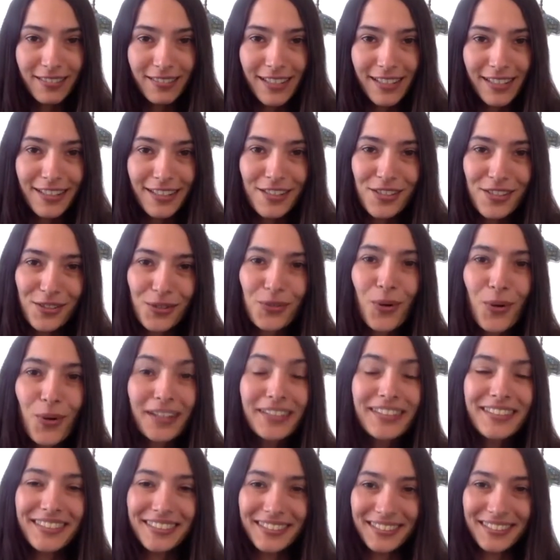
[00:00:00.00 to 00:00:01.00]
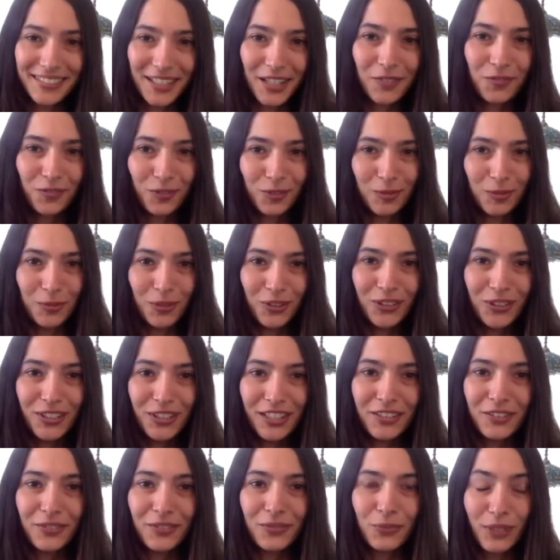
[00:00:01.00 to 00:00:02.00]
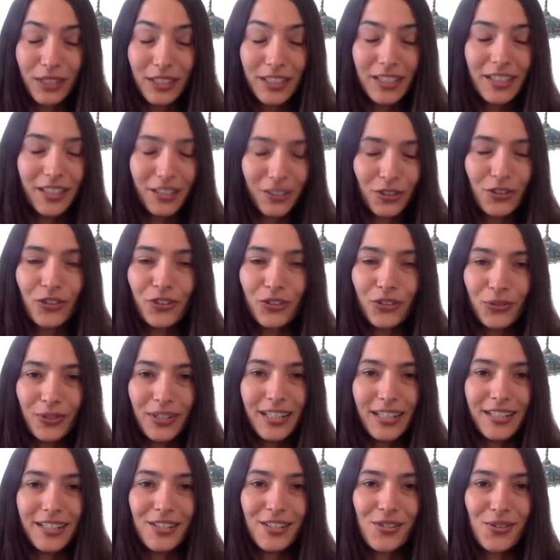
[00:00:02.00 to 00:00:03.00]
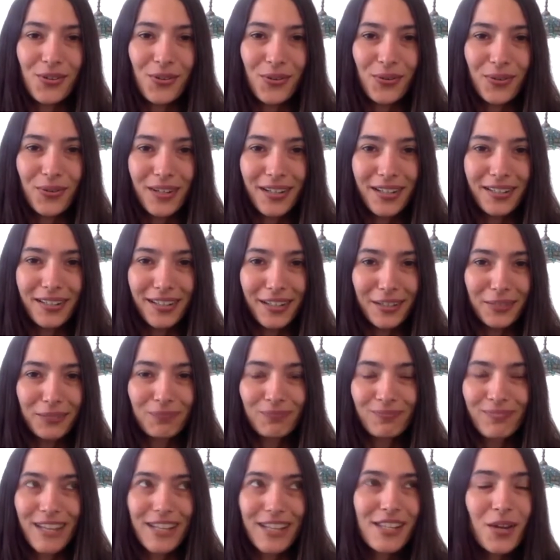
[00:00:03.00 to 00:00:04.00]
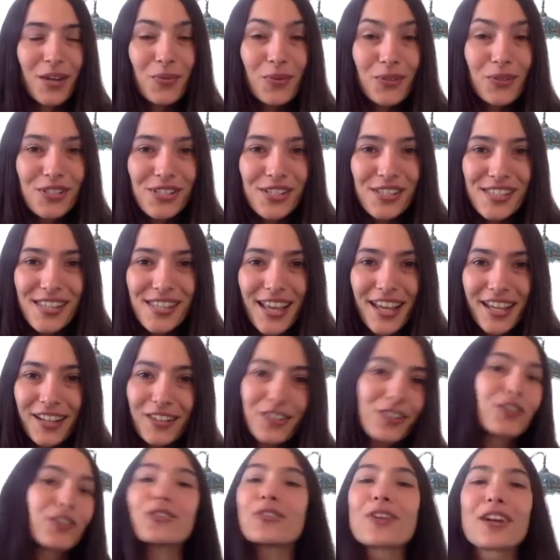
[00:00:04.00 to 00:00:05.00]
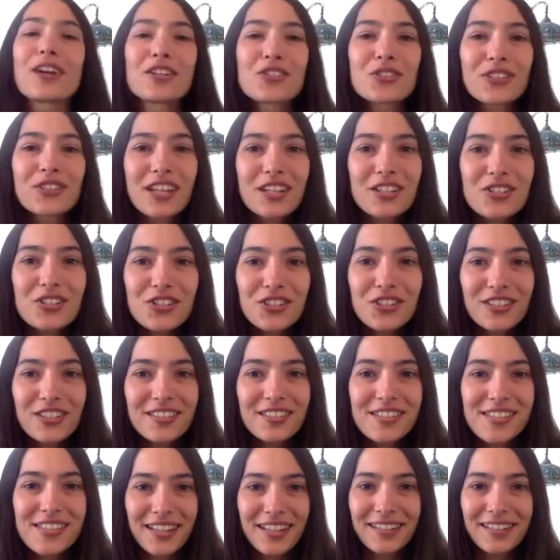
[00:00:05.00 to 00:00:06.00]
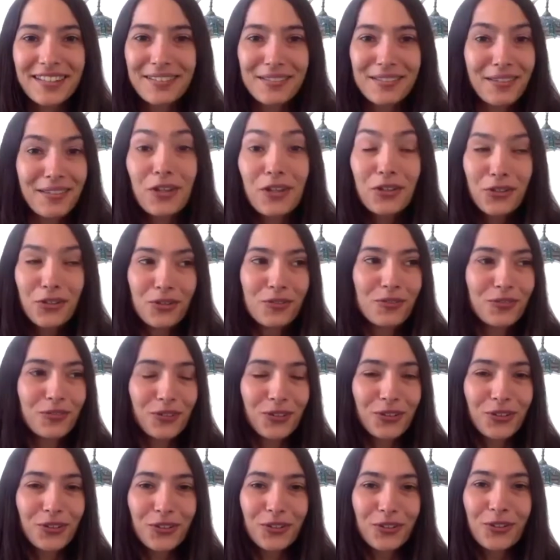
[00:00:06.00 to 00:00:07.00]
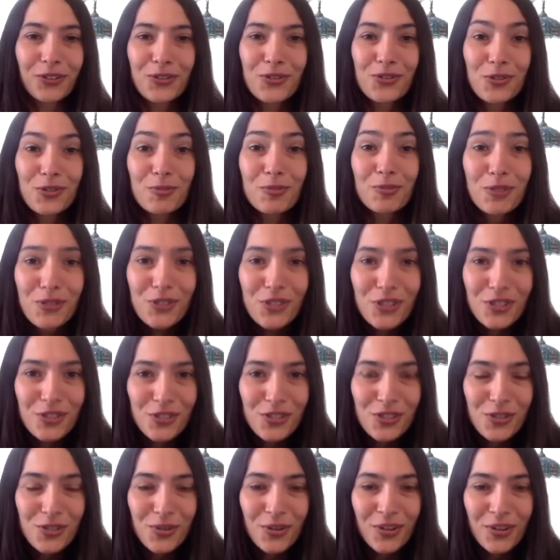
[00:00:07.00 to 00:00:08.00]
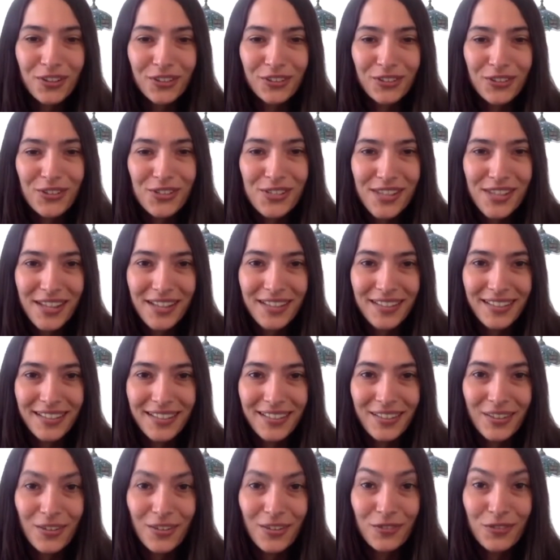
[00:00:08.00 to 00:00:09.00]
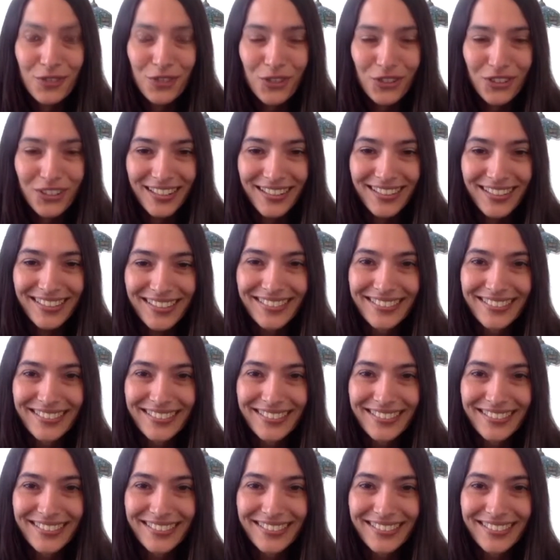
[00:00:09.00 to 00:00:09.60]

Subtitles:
And it's quite an insightful book and really a good read. So I guess I want to say congratulations and thank you for your contributions to our understanding of Turkey.